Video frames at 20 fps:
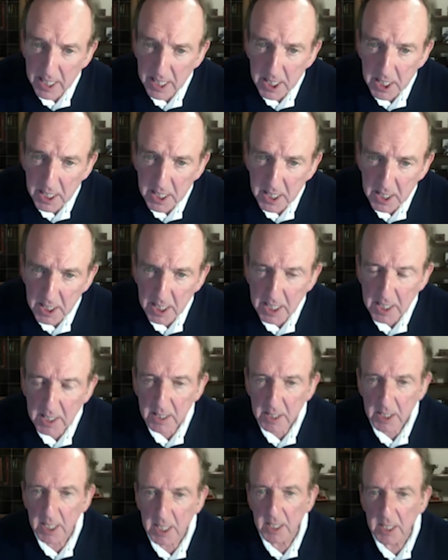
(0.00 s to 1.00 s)
You see,
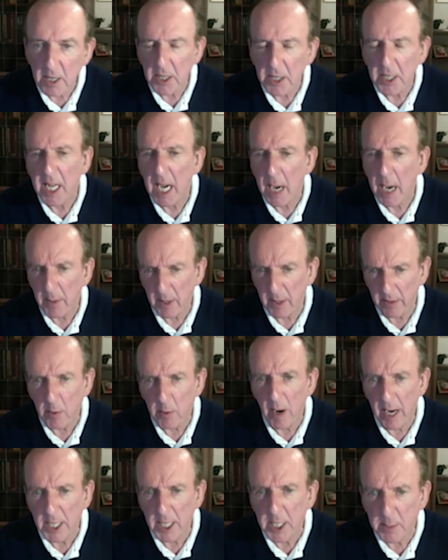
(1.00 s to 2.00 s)
she's got a couple of
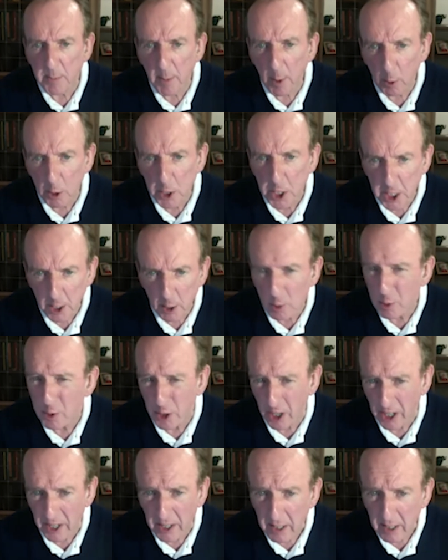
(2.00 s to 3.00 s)
quite small
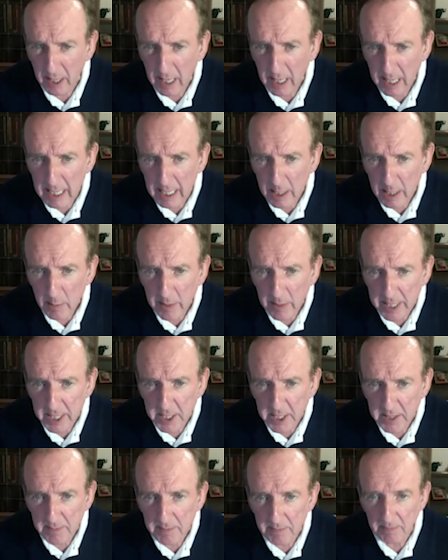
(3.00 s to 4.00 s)
children,
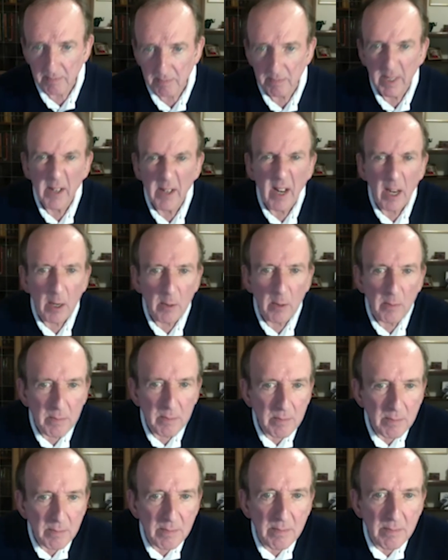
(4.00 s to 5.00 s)
which, you know,
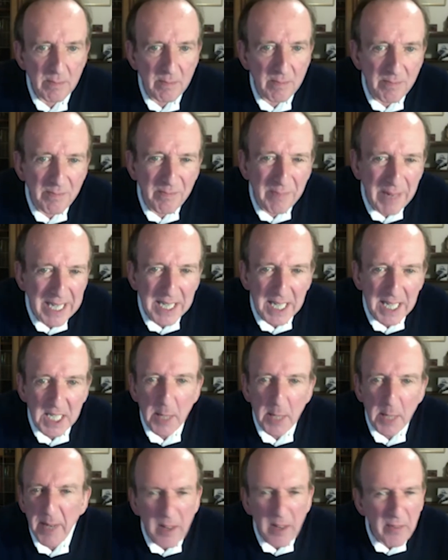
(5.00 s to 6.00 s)
means it's
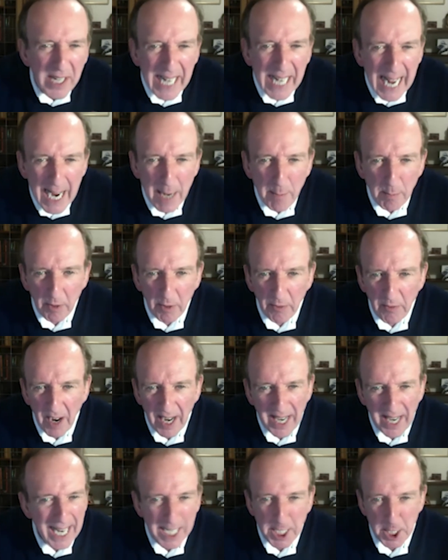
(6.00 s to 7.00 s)
a bit of a gamble
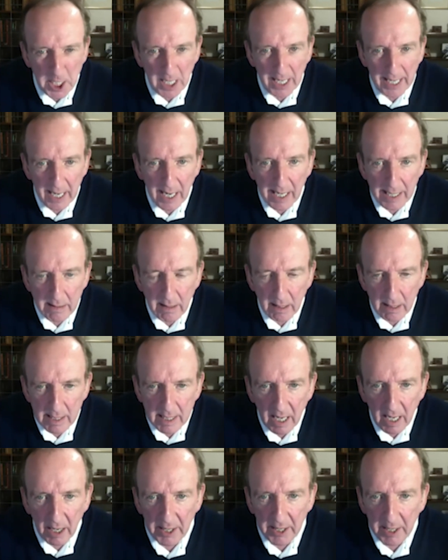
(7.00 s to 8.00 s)
financially. I
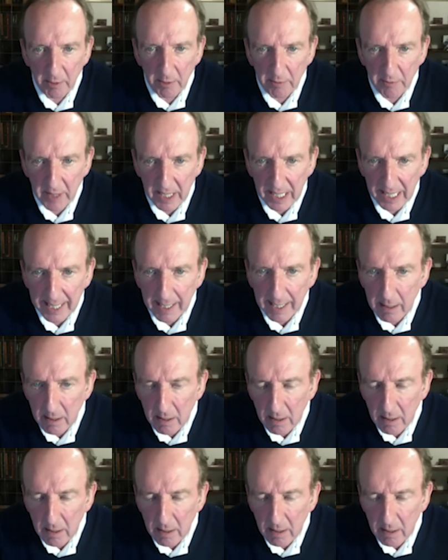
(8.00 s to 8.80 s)
can't help feeling.